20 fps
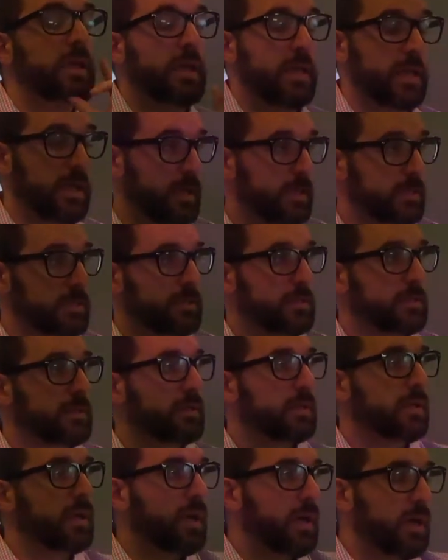It is.
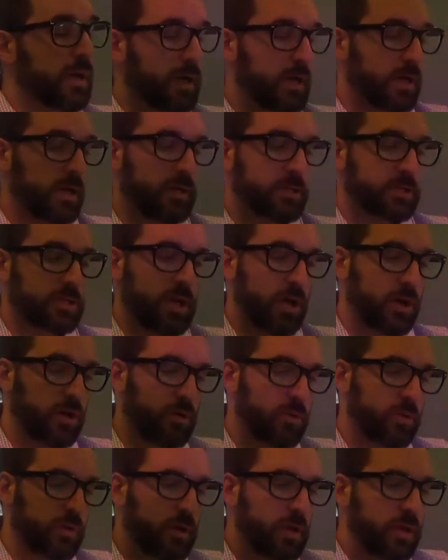Uh,
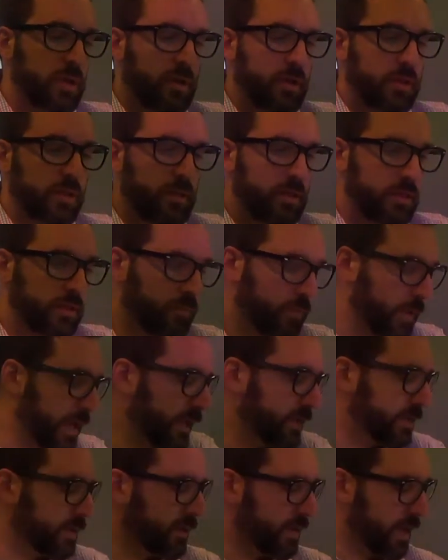so the
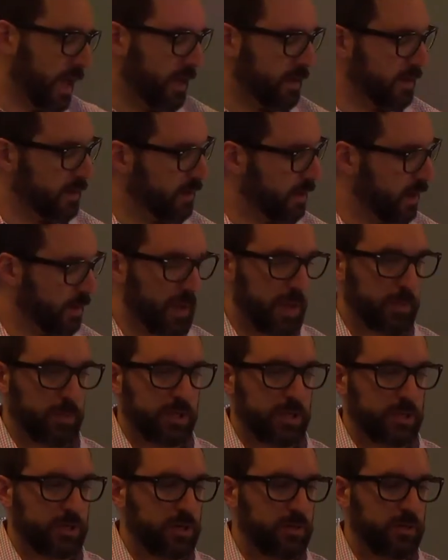reason that I'm
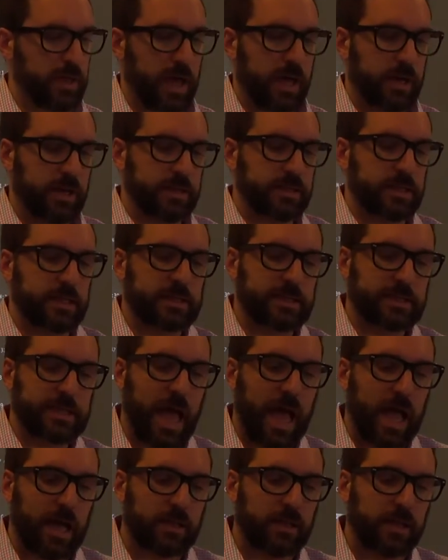able to do that is
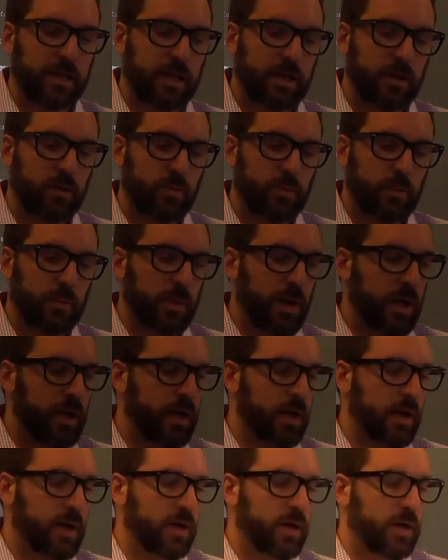exactly
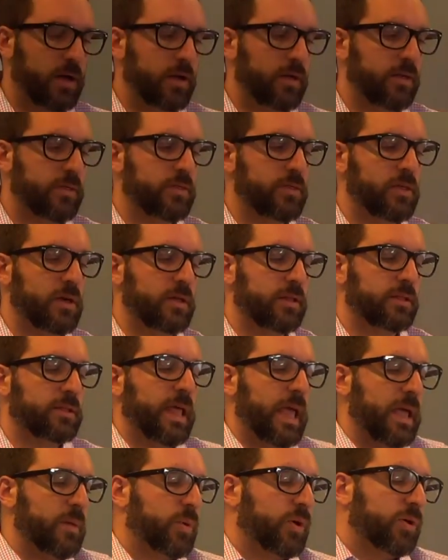uh, the
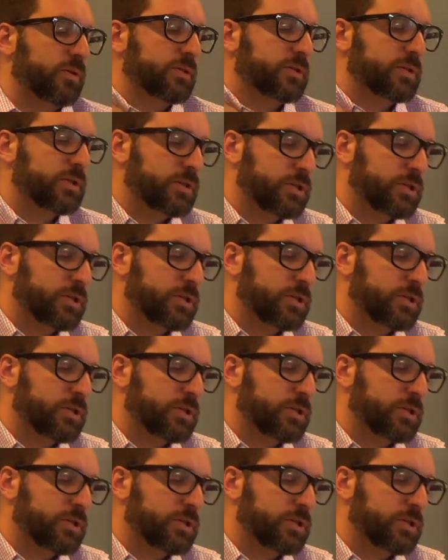labels.